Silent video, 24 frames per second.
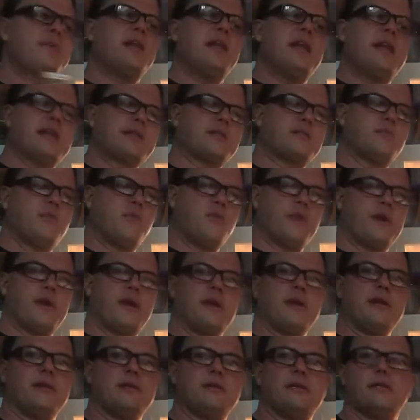the next
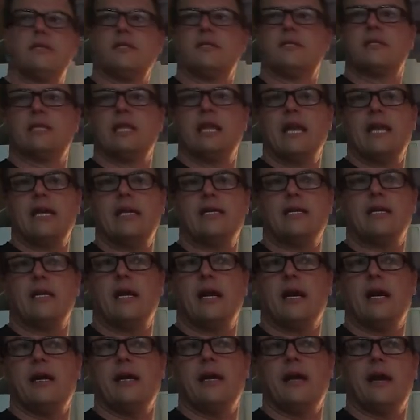morning. Since it's late
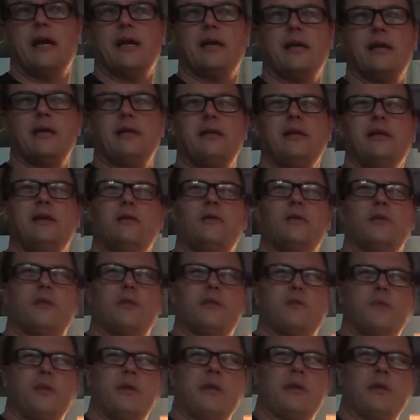tonight, I can deal with
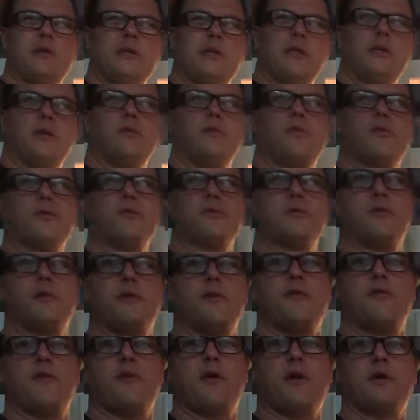it being a little more than
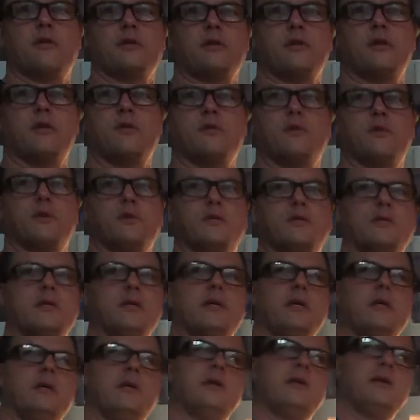24 hours. In other words,
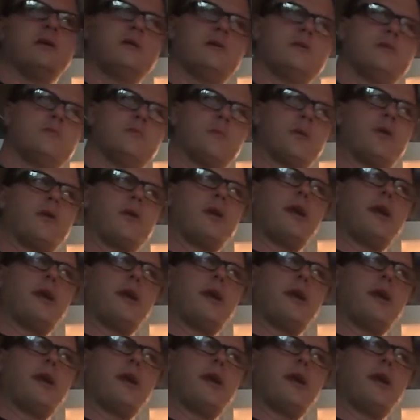tomorrow